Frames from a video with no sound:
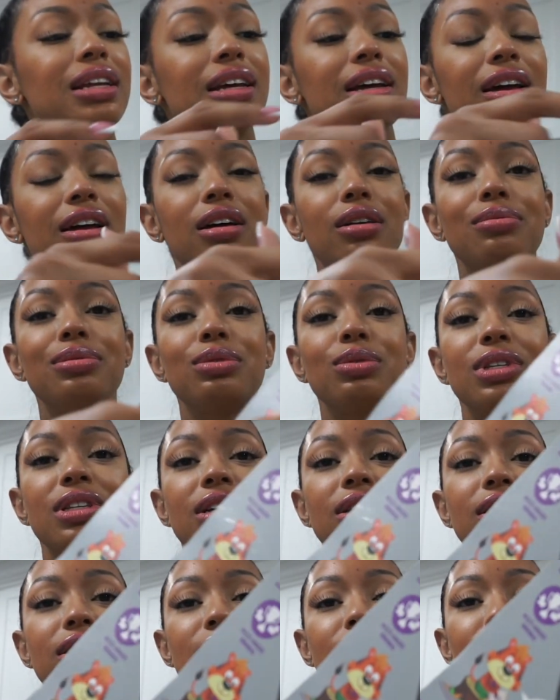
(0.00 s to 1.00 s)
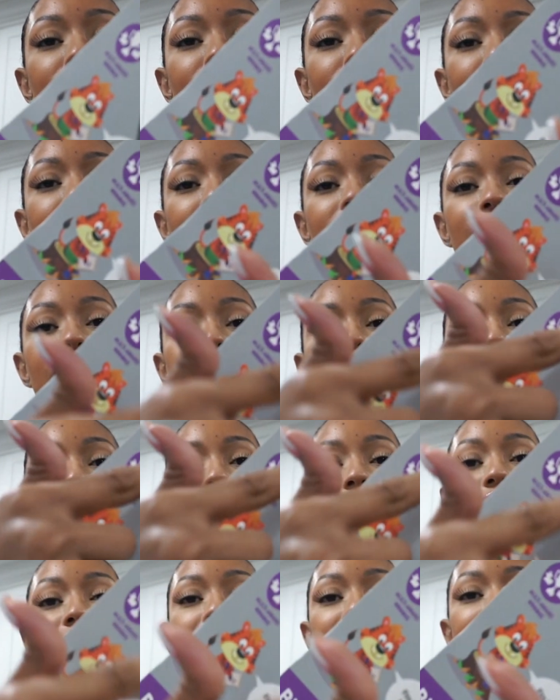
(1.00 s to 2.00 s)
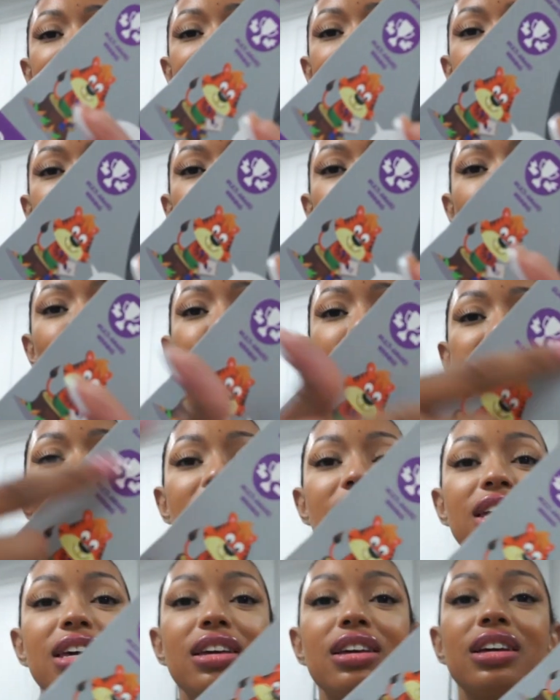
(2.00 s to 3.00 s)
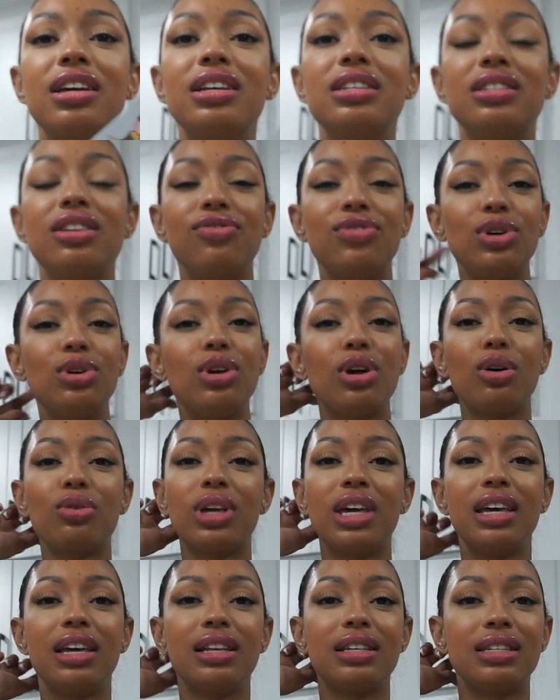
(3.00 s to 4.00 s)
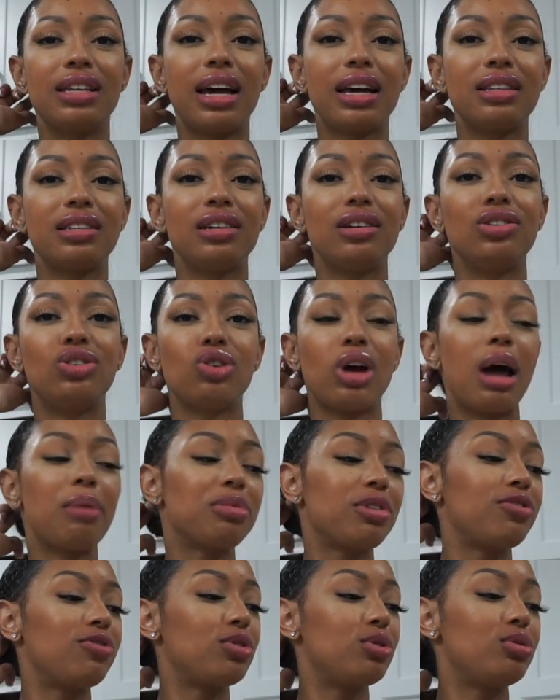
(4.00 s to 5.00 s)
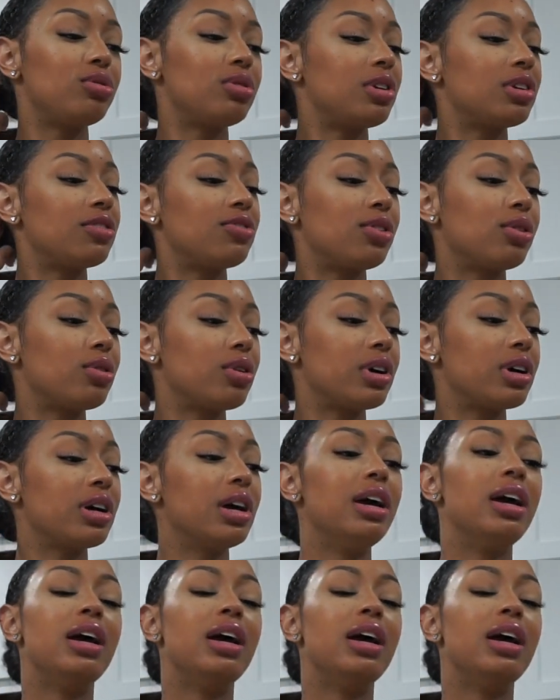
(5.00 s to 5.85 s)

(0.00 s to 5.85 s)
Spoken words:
it comes with a little table thing, because if you know, kids like to drop the food on the floor.